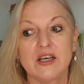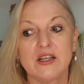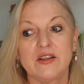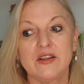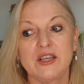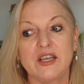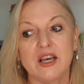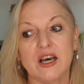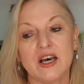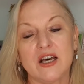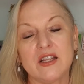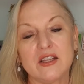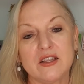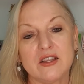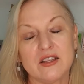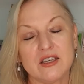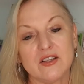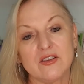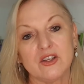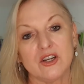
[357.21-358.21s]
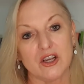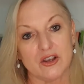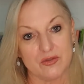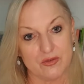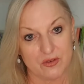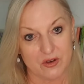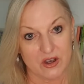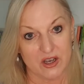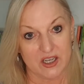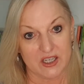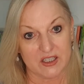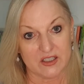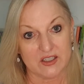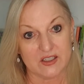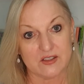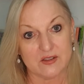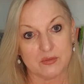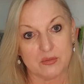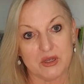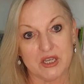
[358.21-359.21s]
The other thing that I find
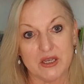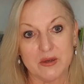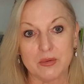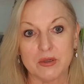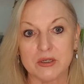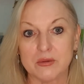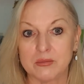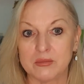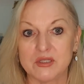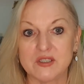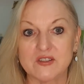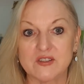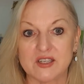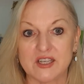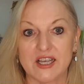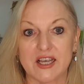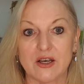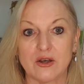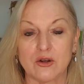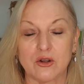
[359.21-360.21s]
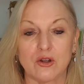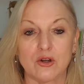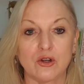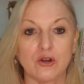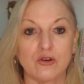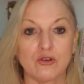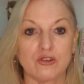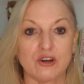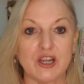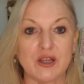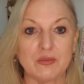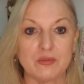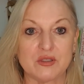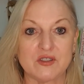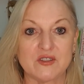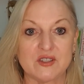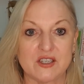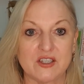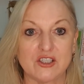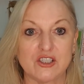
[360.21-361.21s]
is people are missing out on a great
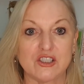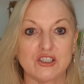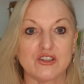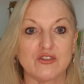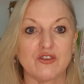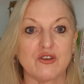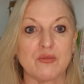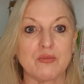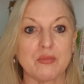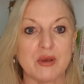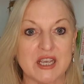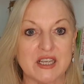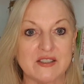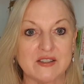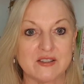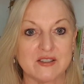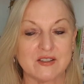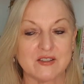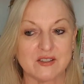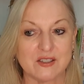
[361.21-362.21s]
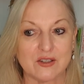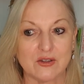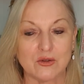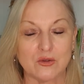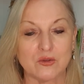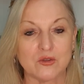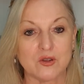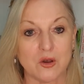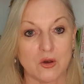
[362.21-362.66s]
percentage of amazing singles